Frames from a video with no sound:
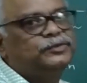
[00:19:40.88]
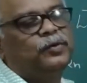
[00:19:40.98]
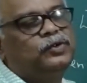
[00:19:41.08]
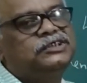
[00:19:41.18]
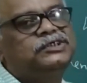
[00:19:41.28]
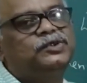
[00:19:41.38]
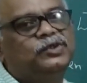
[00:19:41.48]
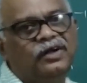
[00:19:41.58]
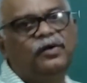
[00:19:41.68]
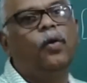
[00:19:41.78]
portions you
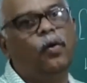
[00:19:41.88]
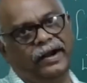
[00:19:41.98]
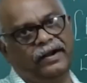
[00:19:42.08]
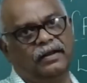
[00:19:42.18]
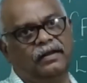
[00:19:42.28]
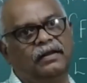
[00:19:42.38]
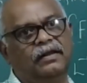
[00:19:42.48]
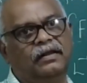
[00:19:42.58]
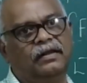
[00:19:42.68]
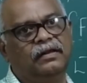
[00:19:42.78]
should know it.
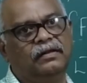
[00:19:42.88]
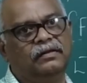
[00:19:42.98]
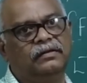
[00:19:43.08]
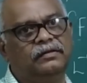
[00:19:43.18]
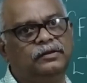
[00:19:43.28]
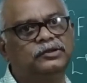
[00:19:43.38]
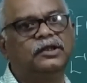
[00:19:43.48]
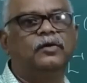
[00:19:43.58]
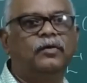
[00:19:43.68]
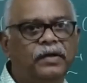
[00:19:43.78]
You should
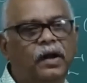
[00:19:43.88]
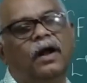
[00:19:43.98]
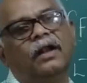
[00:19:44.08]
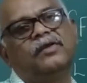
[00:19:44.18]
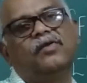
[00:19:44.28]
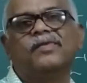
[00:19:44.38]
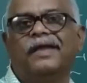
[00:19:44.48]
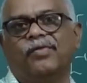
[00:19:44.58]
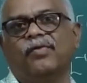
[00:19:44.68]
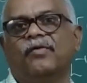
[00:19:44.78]
remember all these things